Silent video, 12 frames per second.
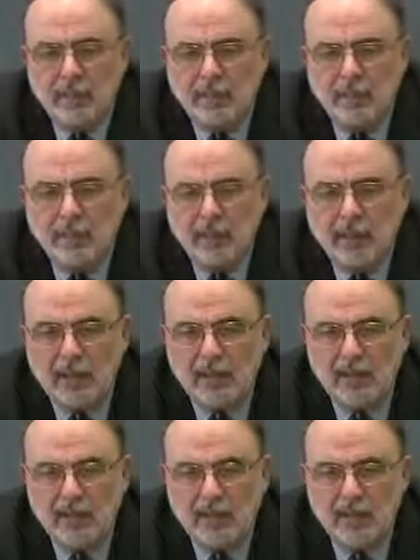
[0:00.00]

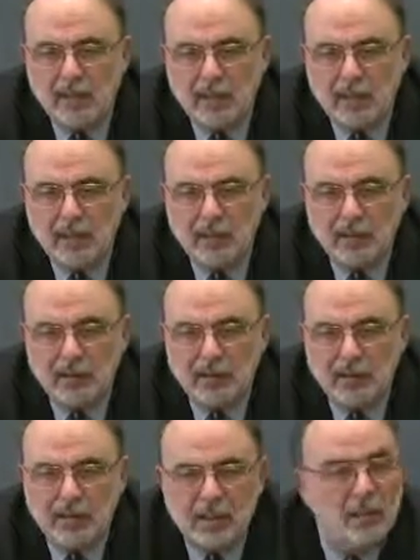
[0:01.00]
about
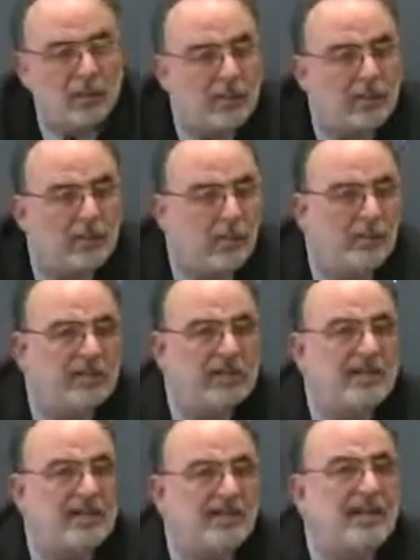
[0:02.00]
the theory of the novel
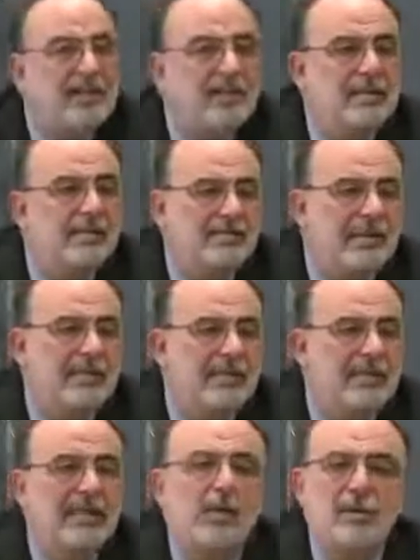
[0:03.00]
in Cervantes,
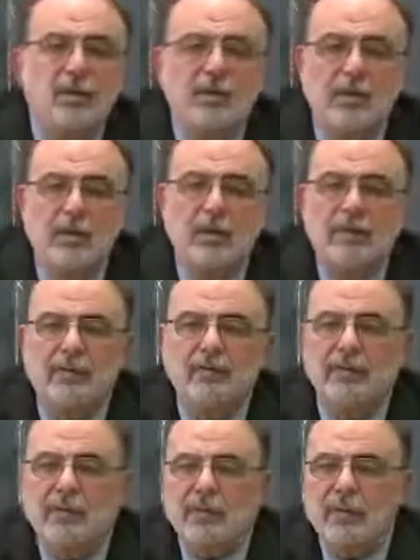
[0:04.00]
Cervantes' theory of the novel,
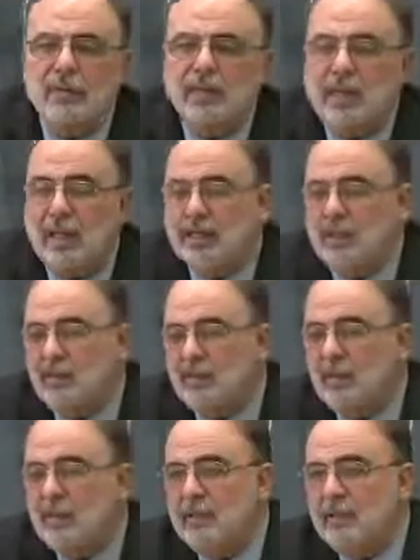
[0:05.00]
which is a classic of
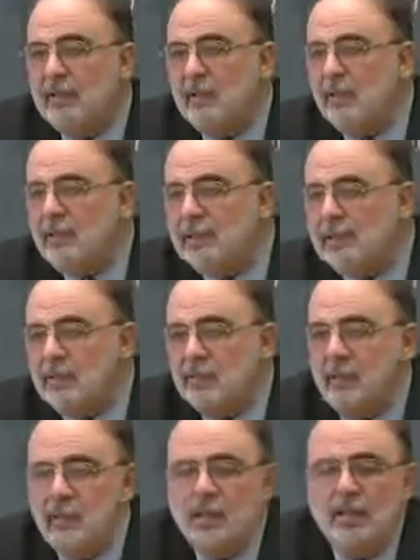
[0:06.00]
Cervantes' criticism.